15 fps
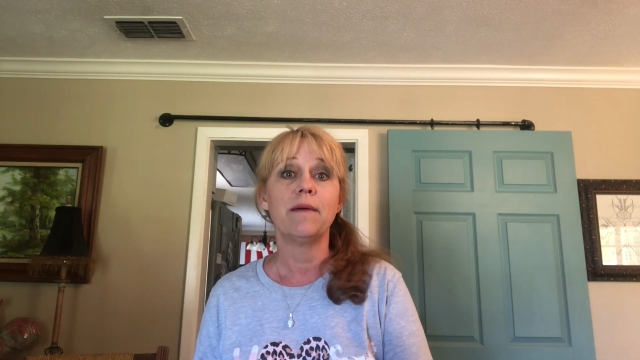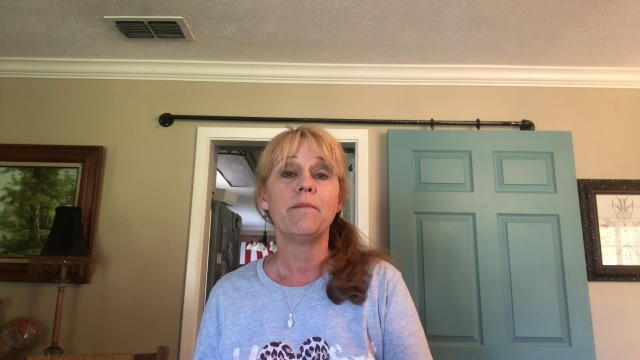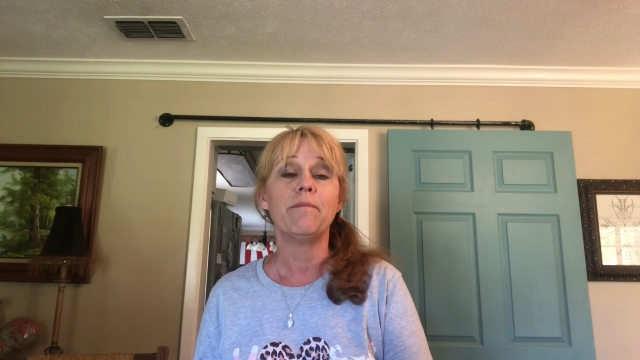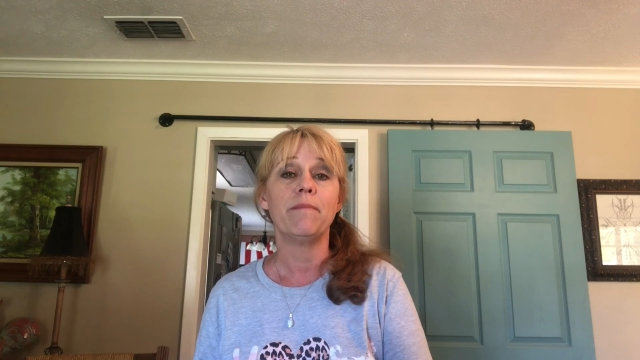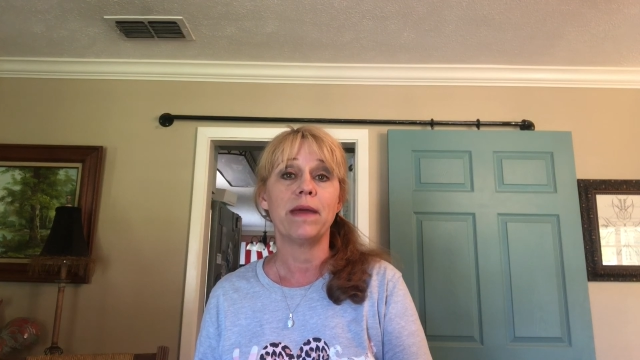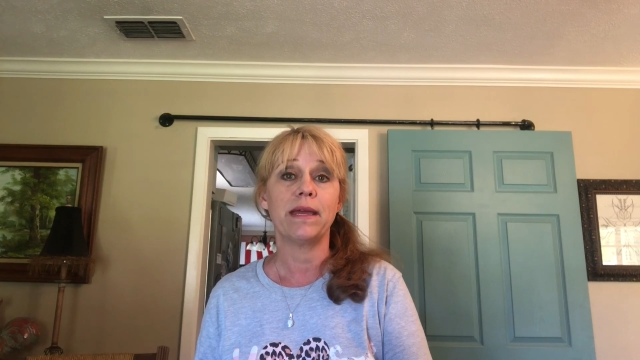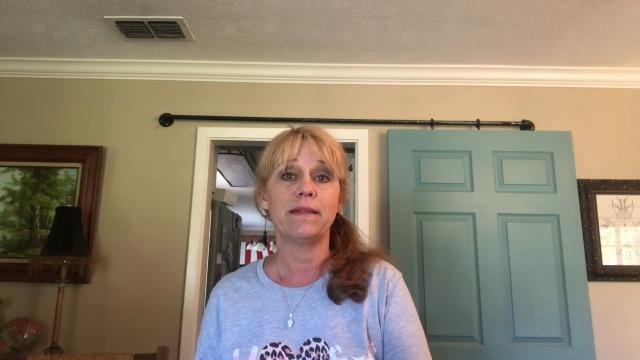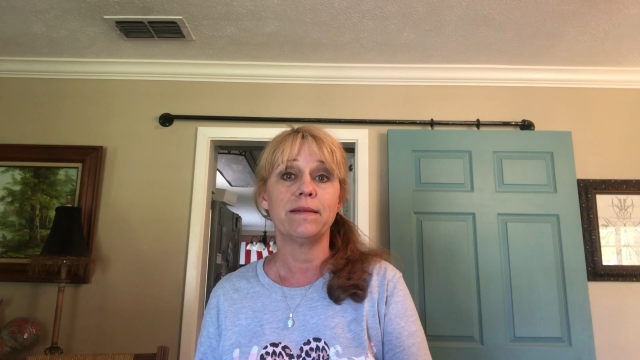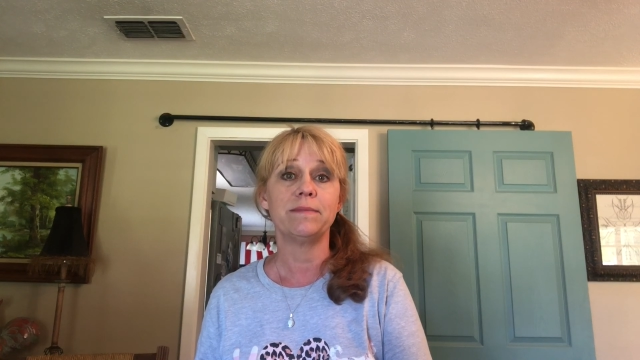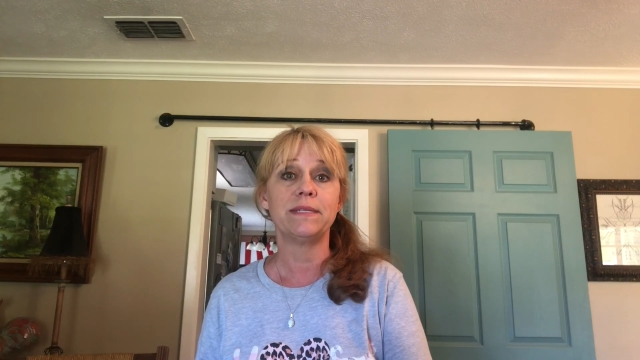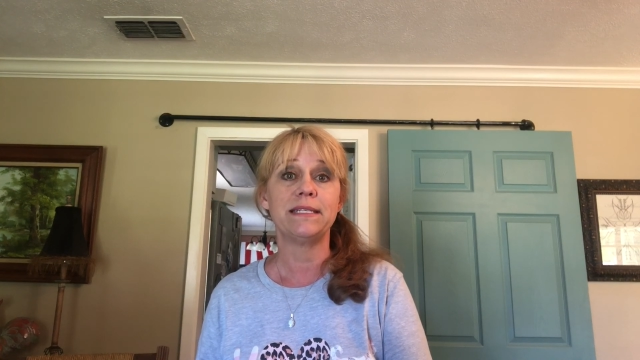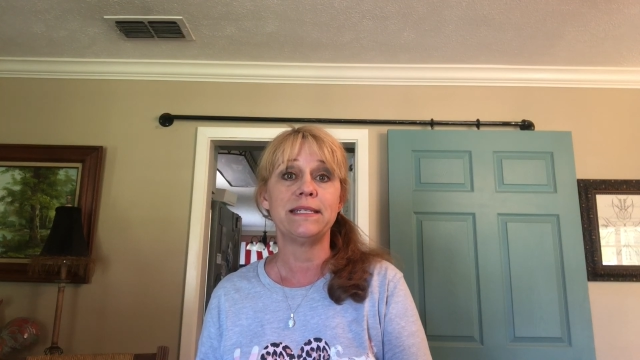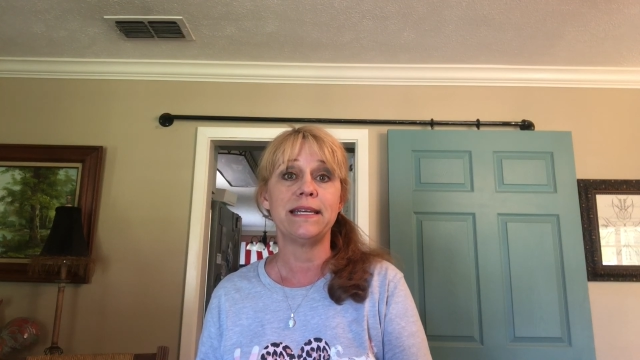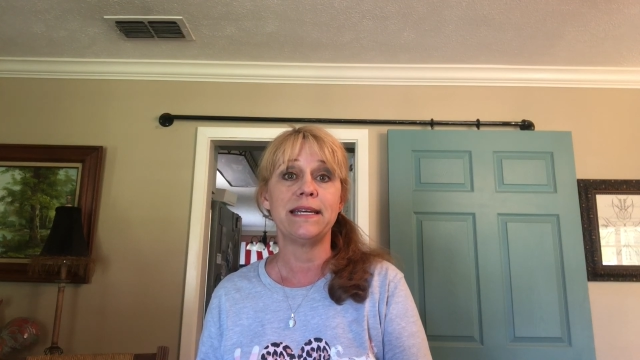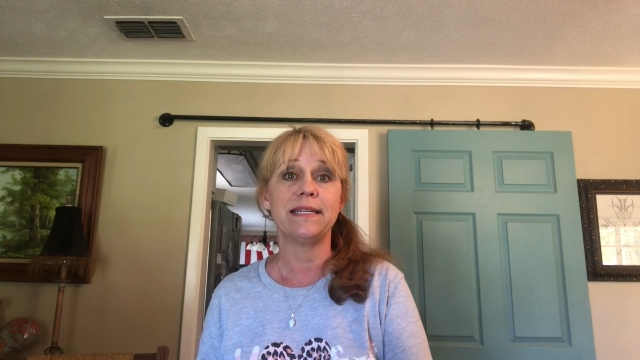make them
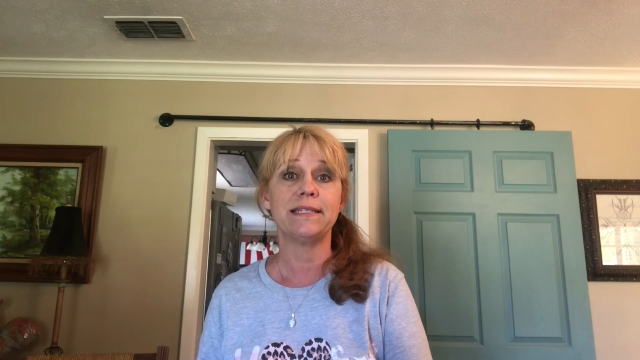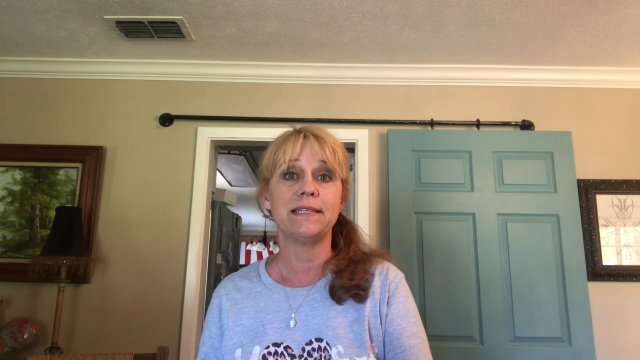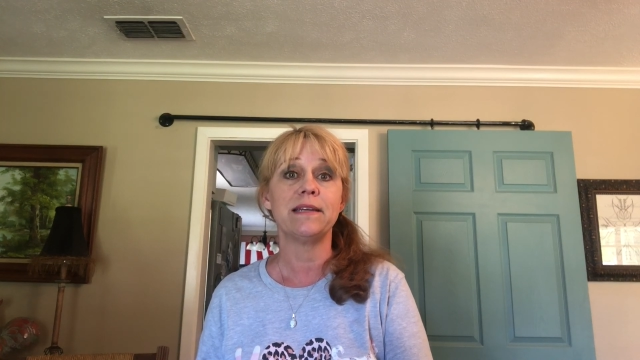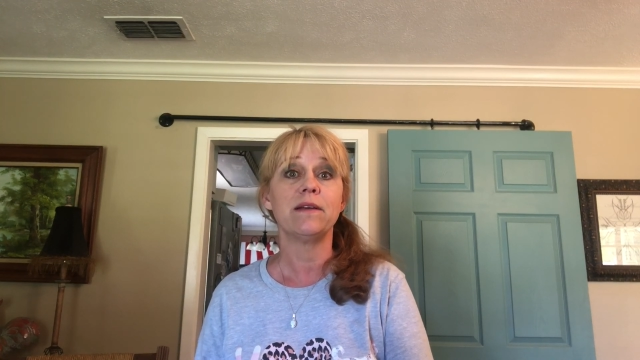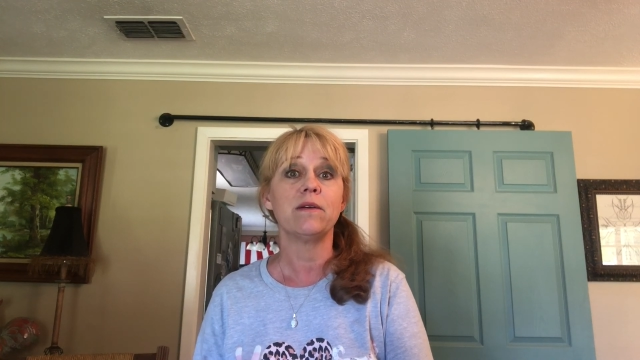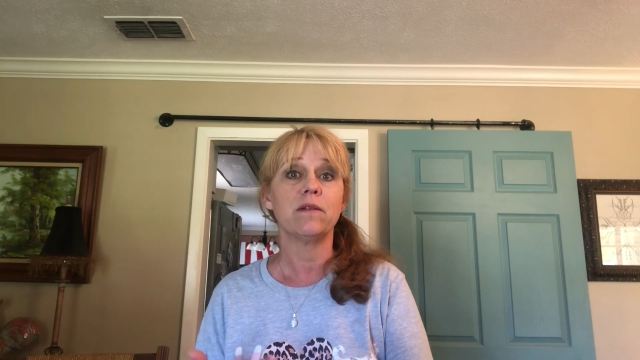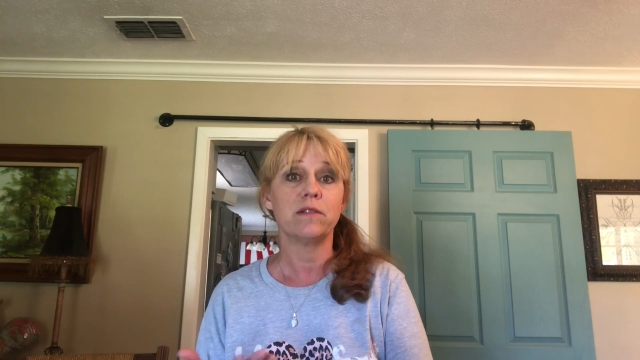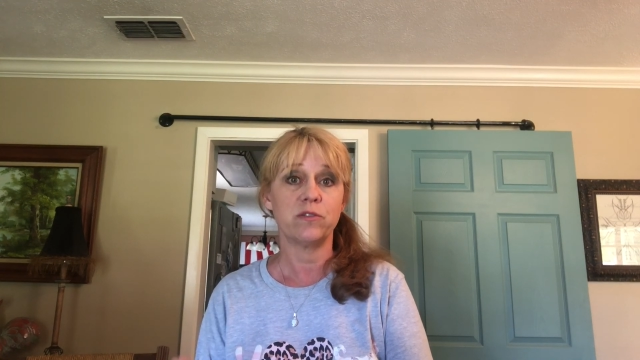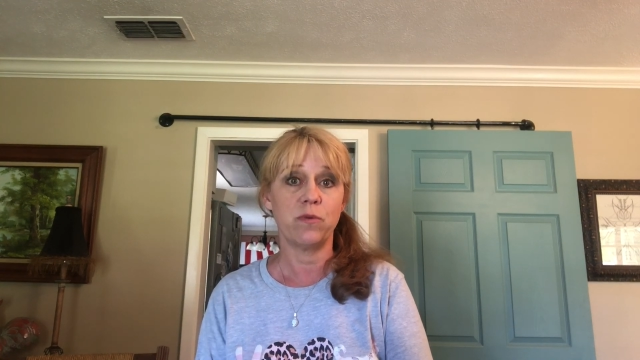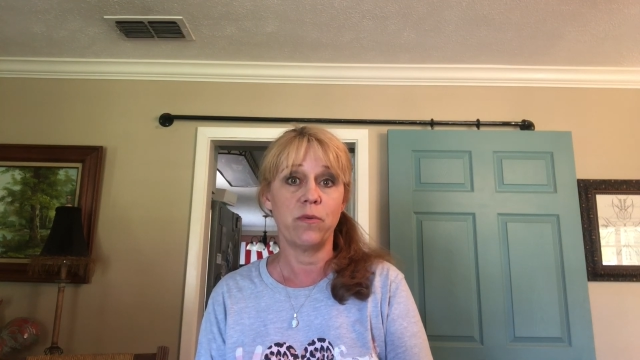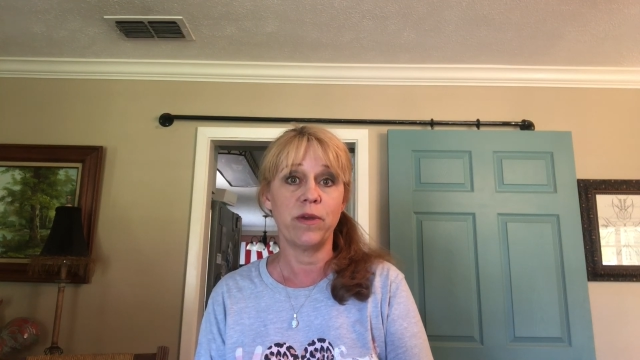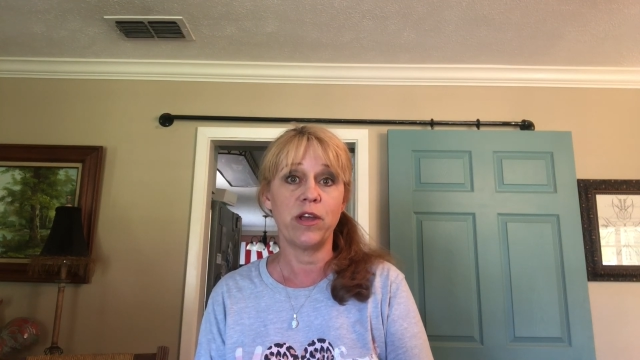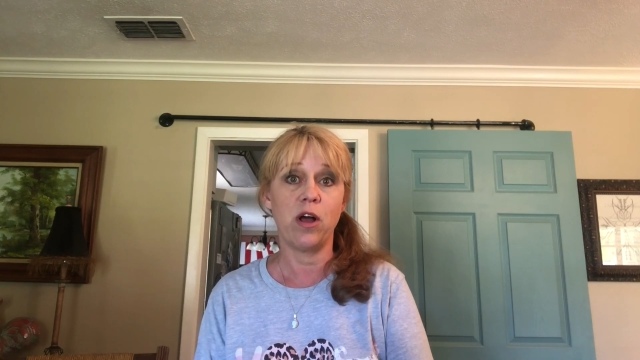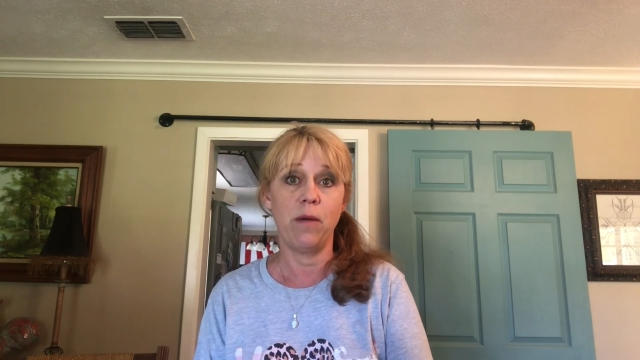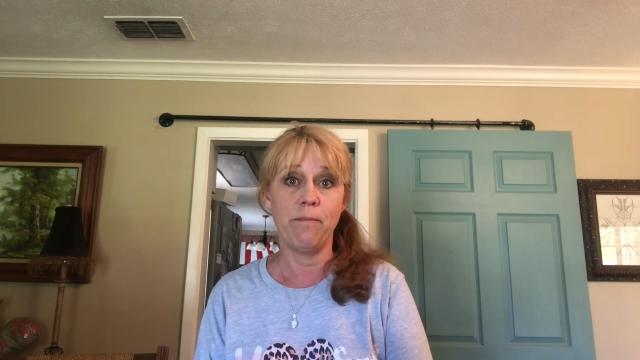sit. It's what
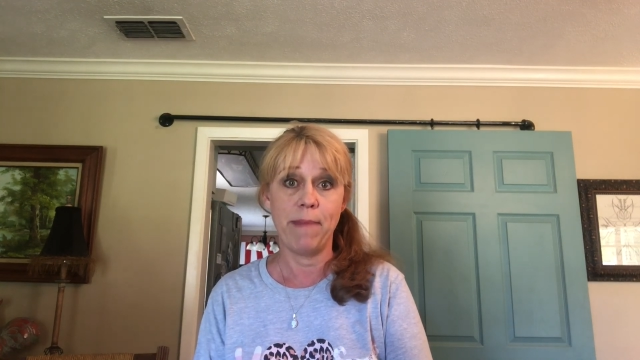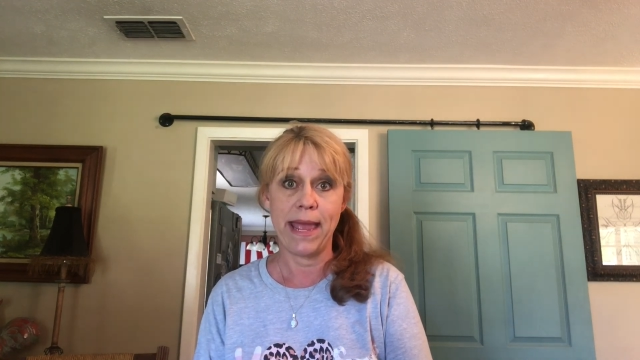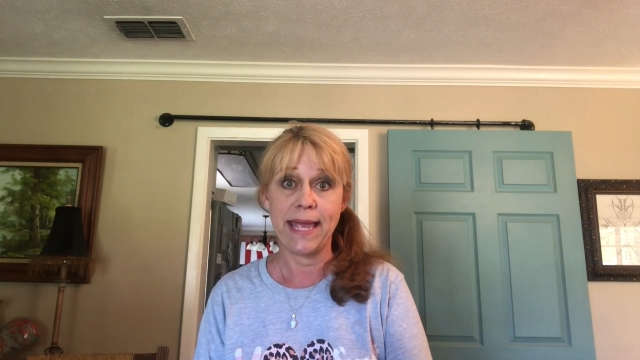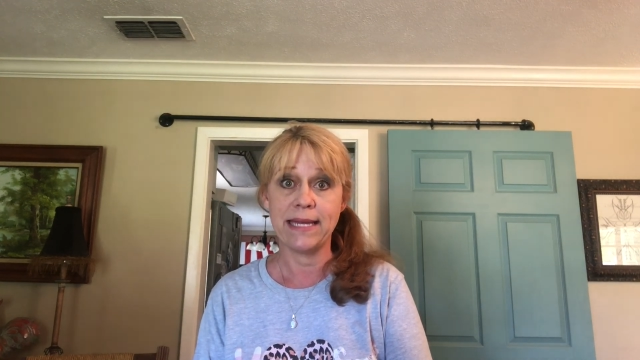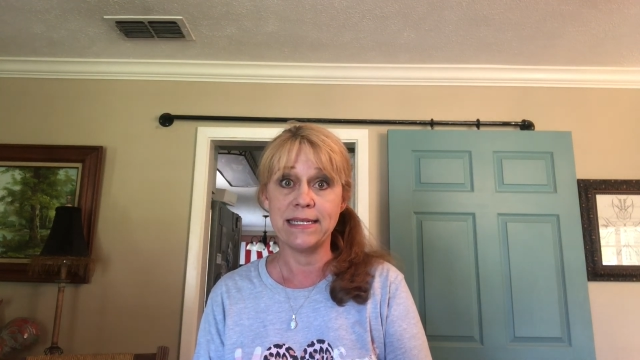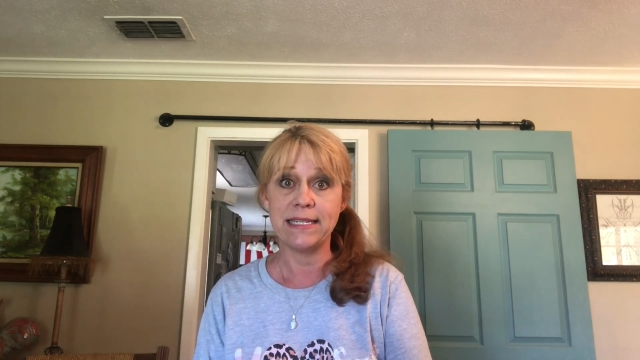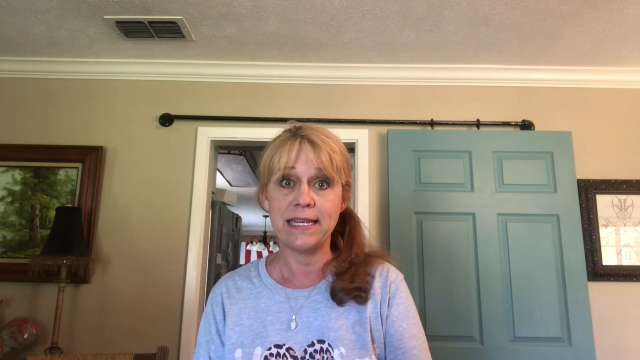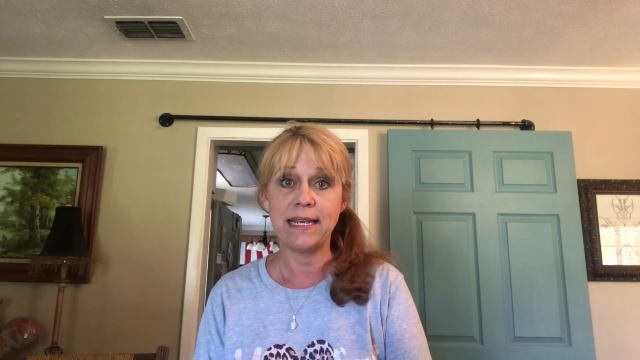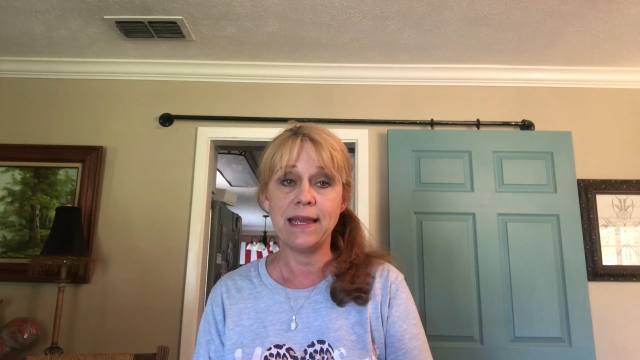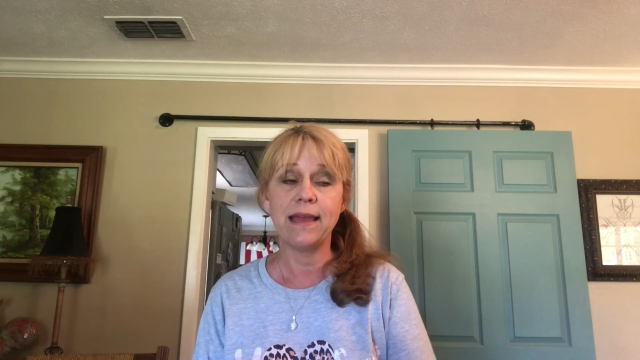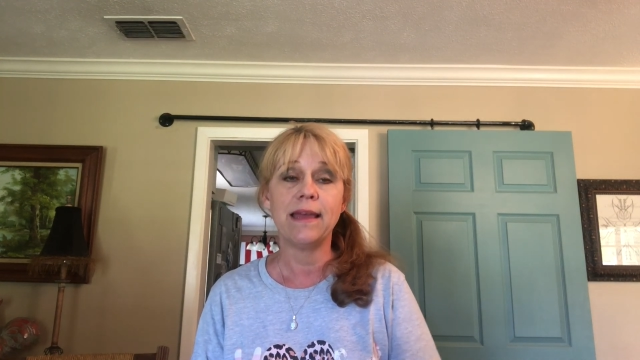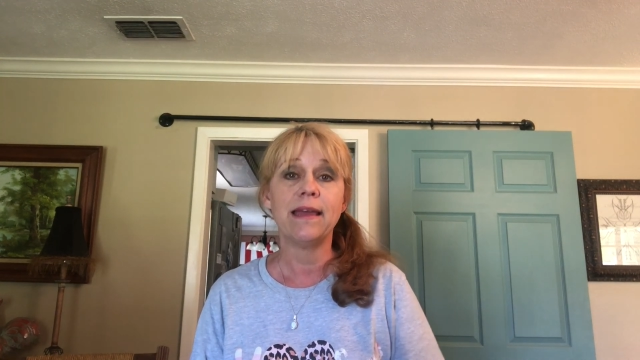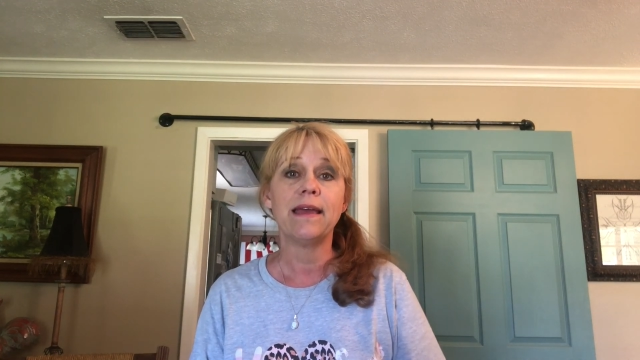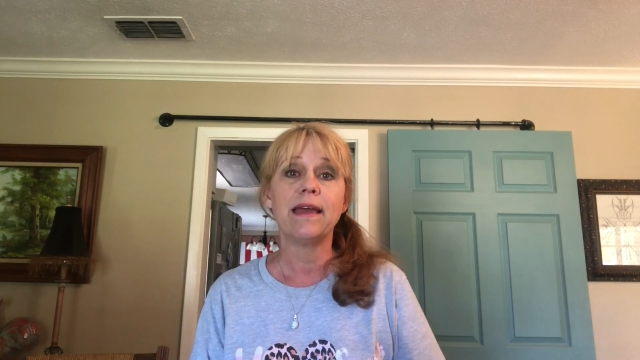we call manding,